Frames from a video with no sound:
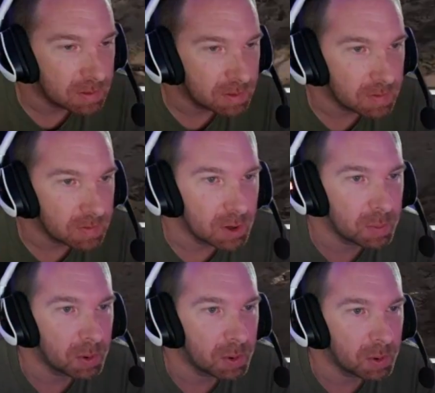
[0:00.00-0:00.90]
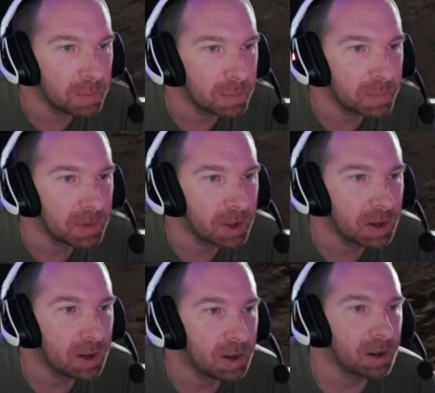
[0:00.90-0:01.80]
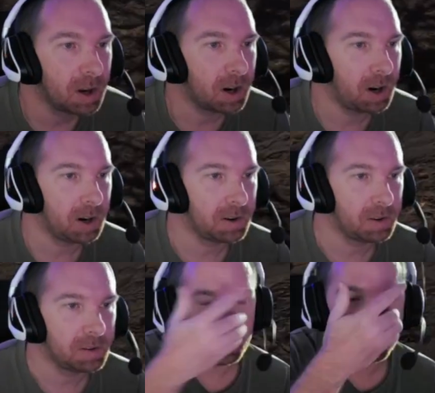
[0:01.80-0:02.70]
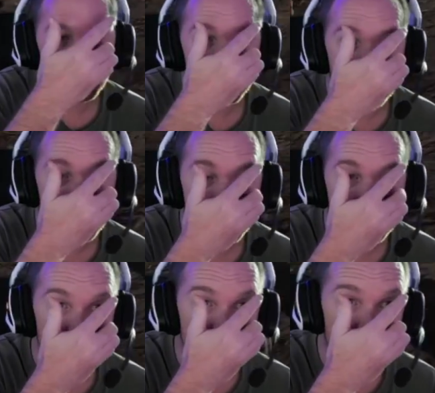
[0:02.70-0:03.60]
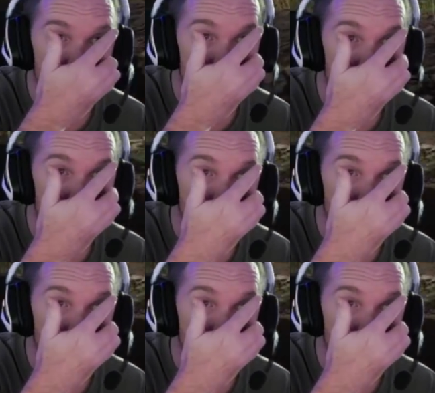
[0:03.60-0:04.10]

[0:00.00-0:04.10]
Good boy. Alright, so those are the monasteries up here.